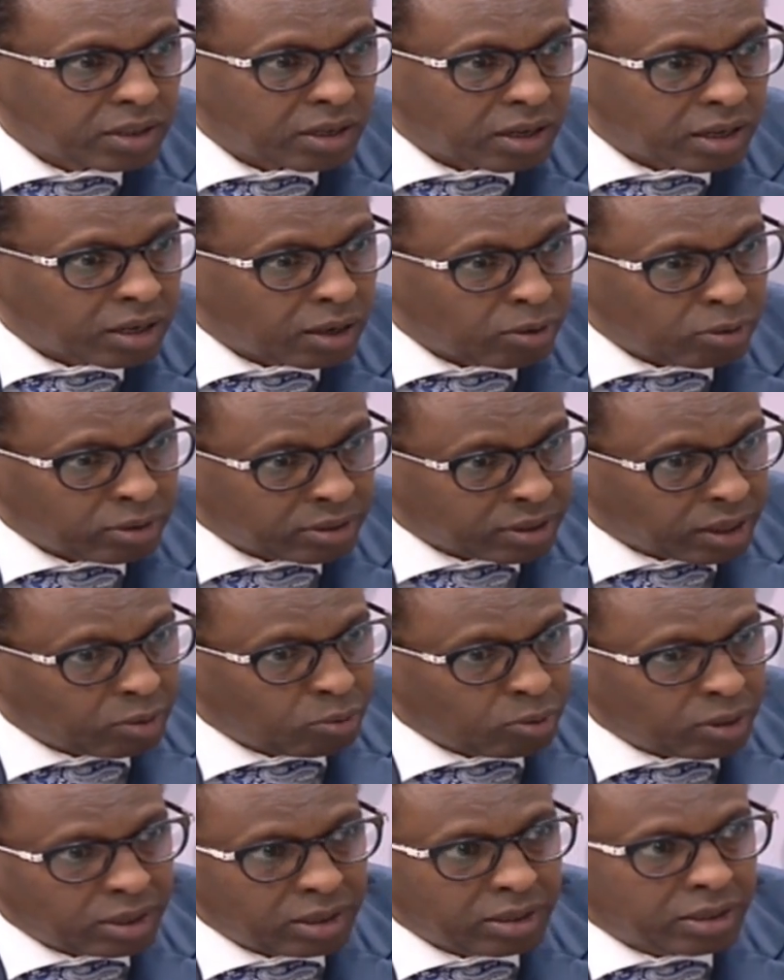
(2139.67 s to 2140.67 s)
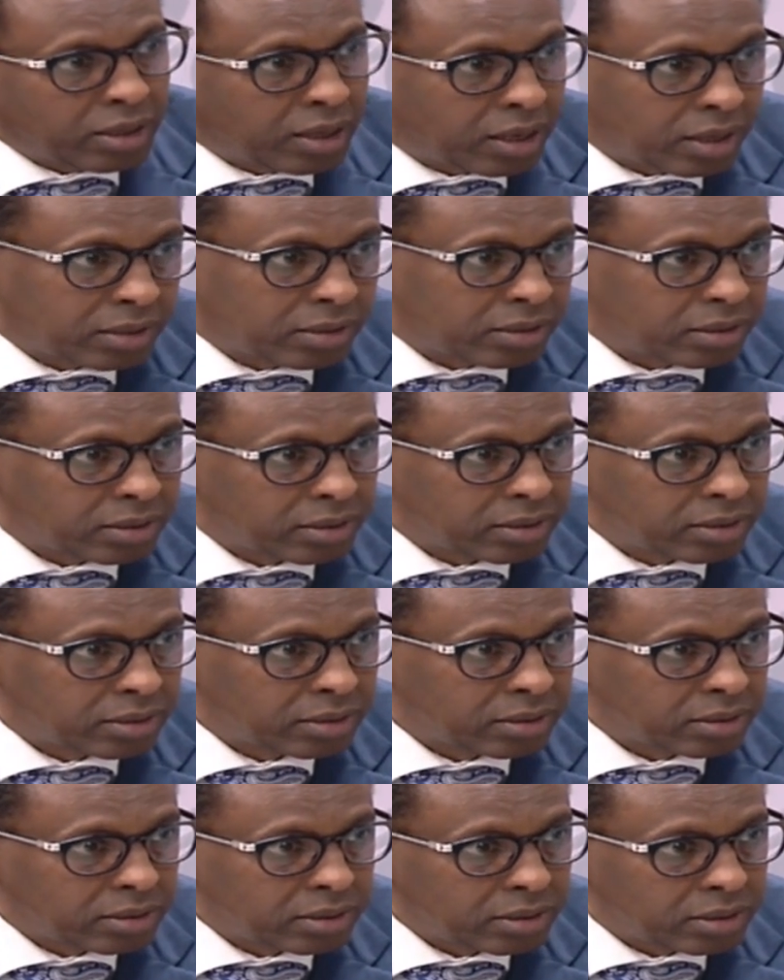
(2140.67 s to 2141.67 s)
And I will tell Weli that
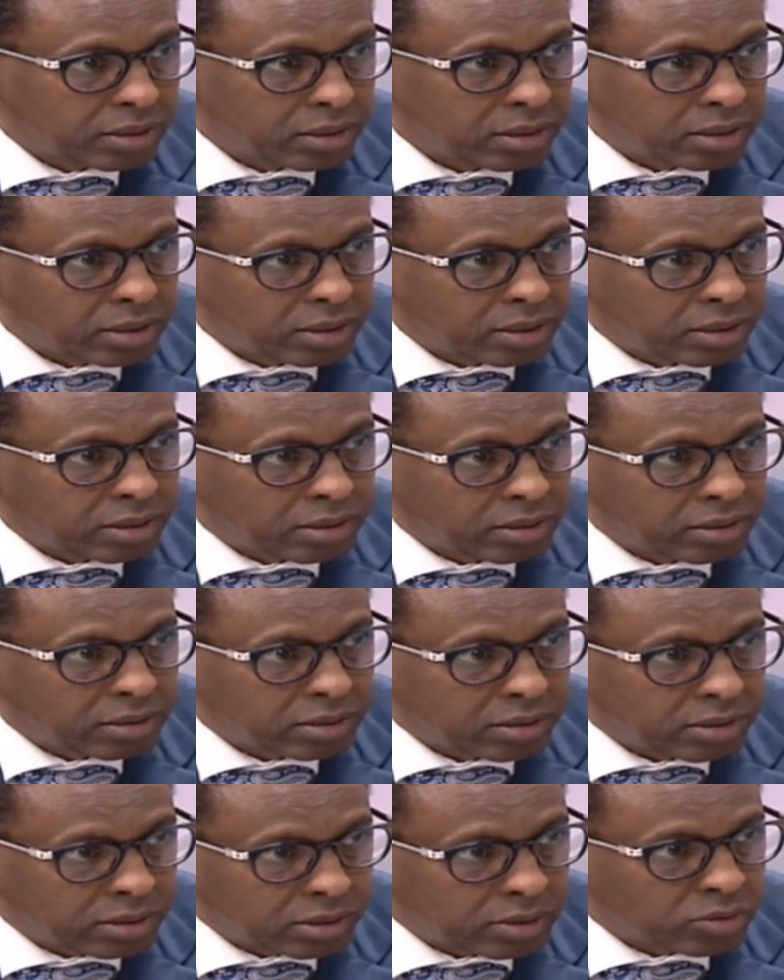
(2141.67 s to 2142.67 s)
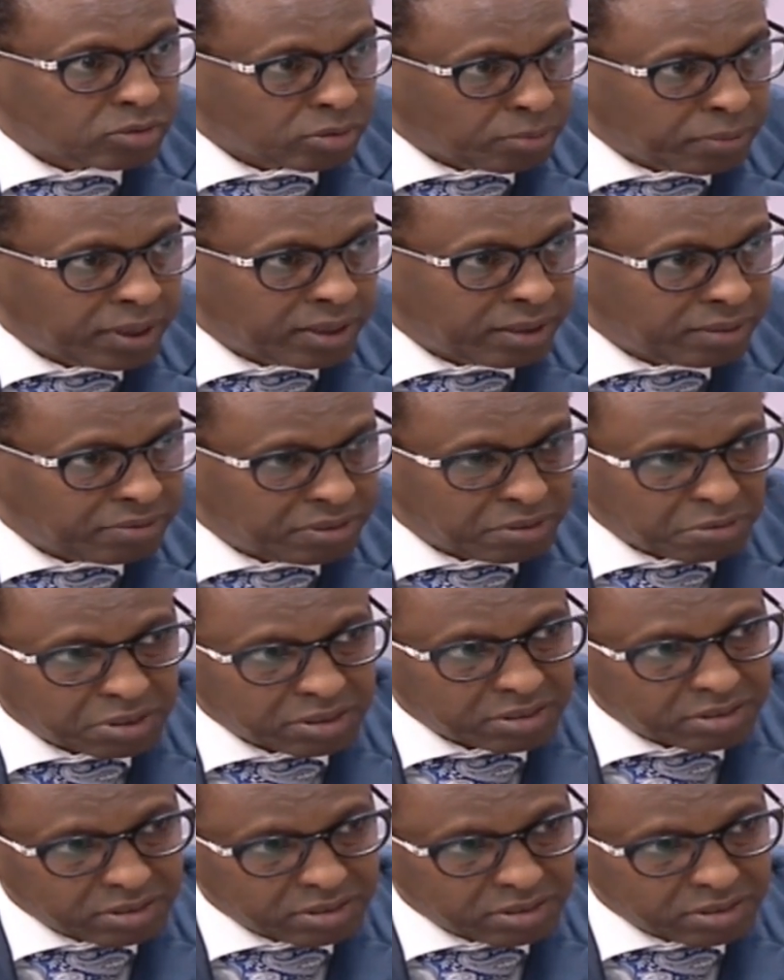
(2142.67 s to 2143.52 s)
in Somali if he wants.